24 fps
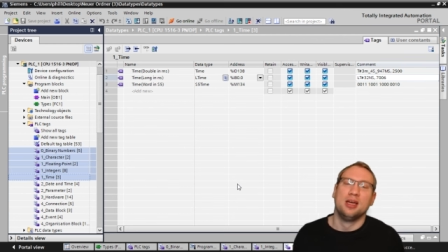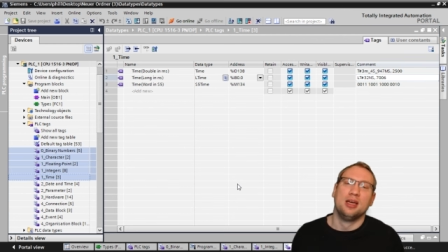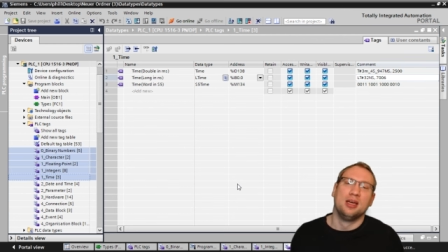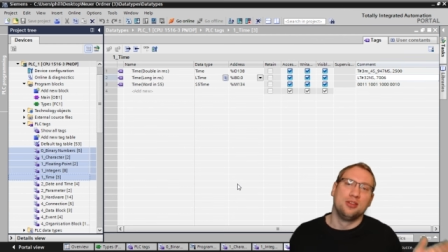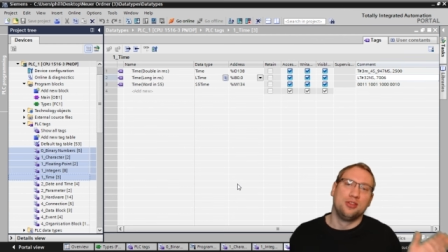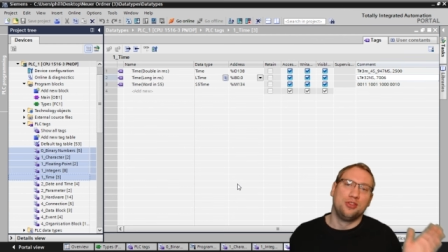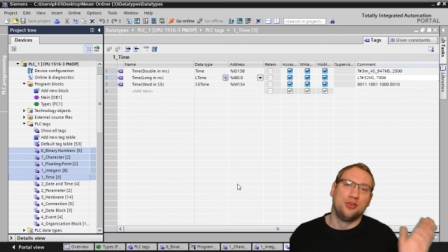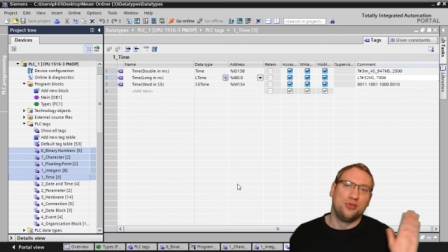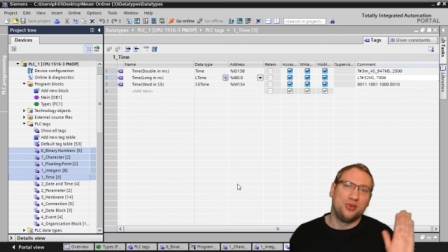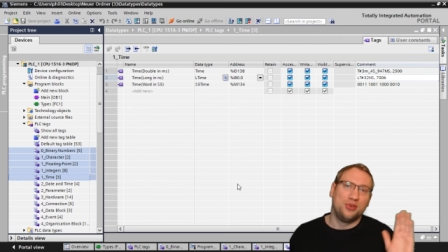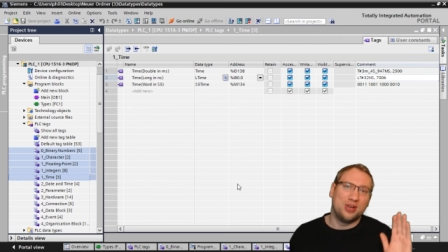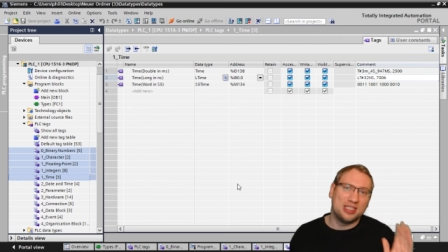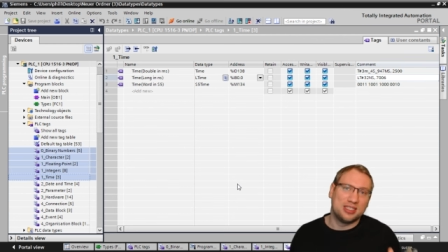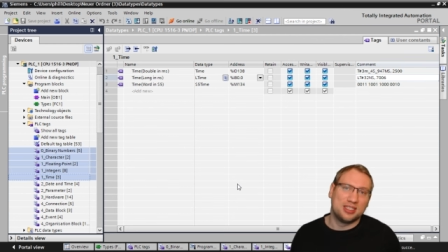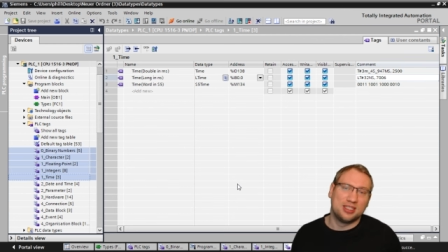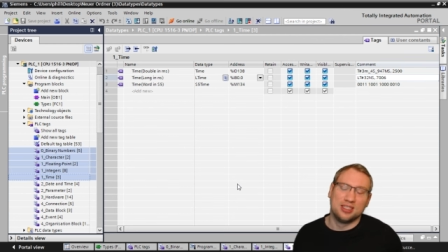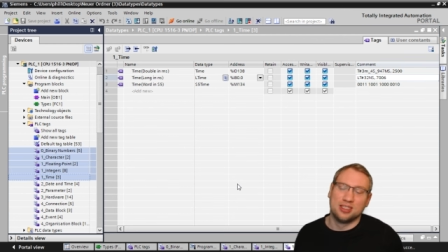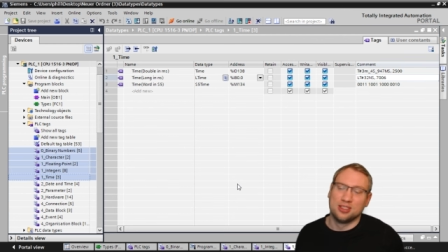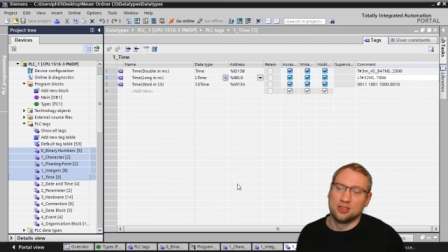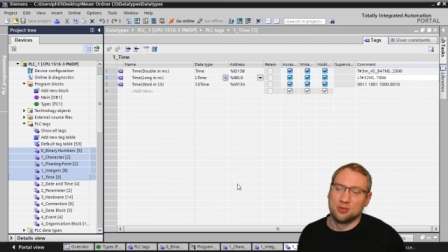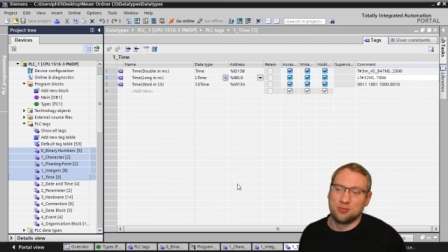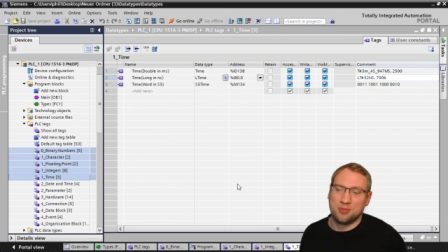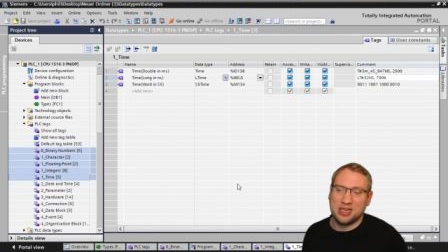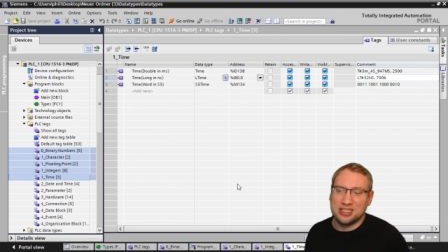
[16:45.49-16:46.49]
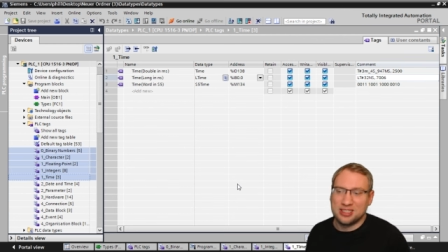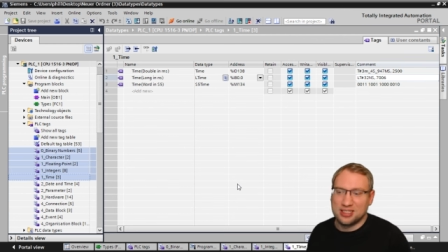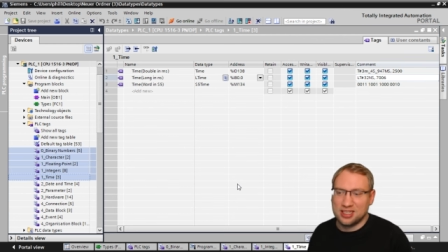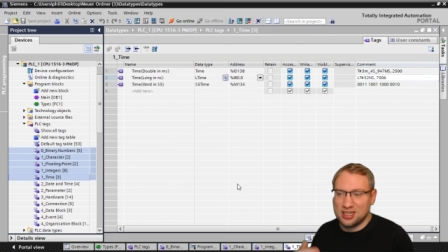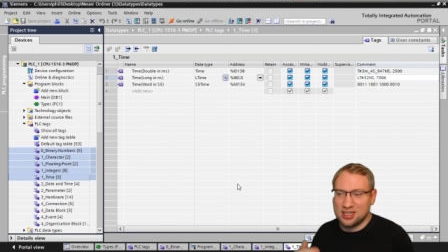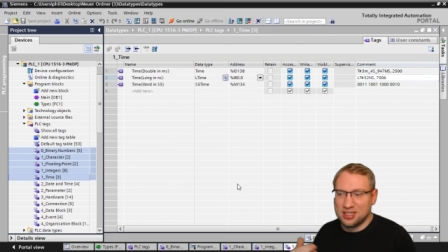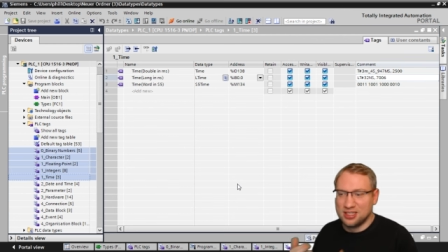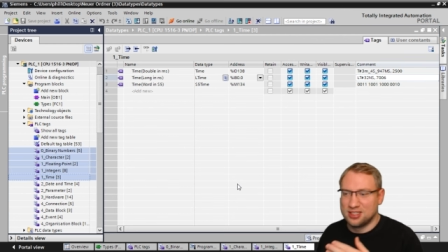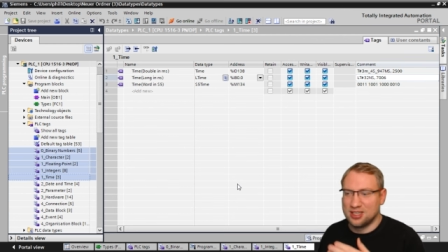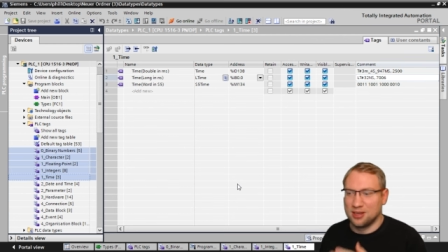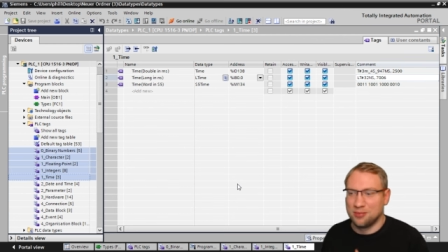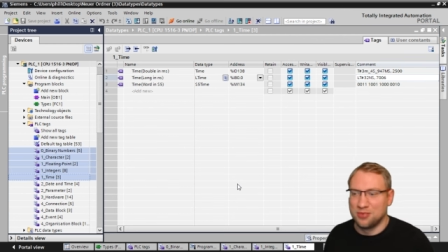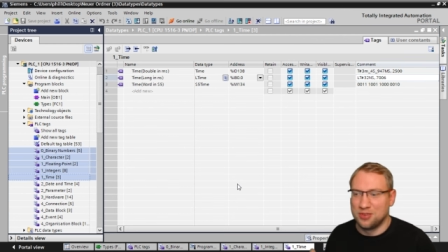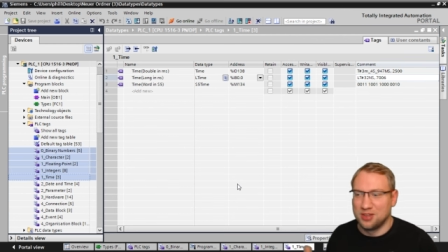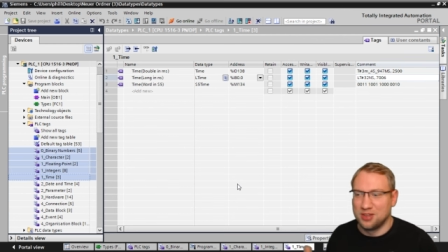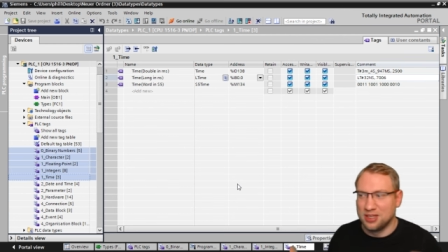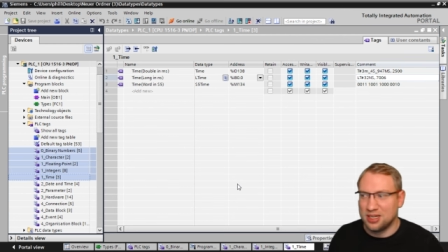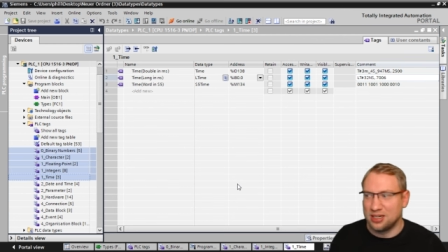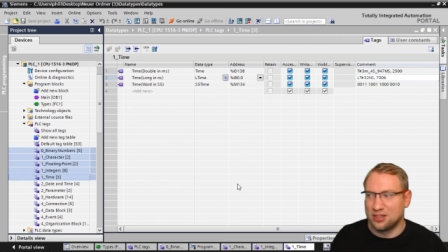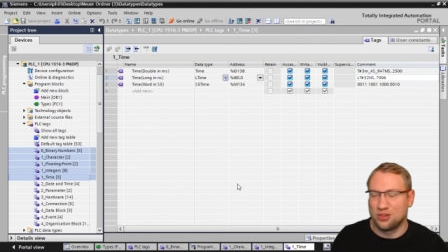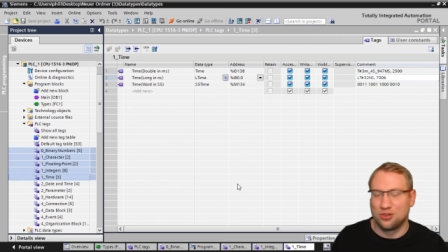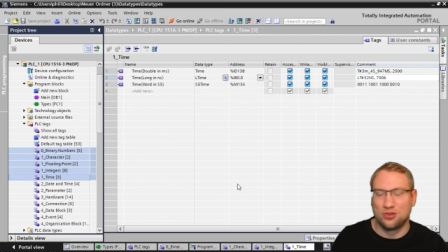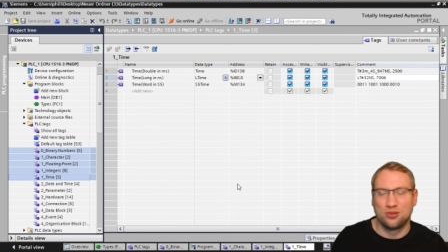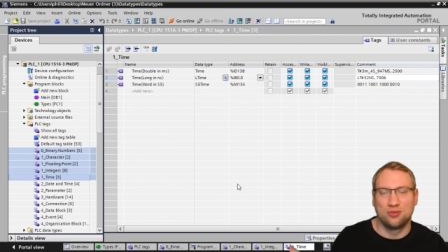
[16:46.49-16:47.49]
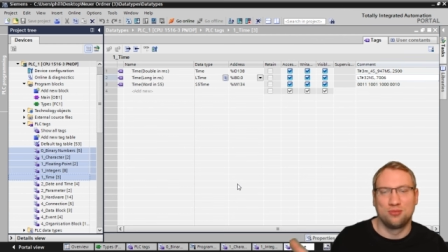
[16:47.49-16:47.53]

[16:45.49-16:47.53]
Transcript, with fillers: The rest is basically something that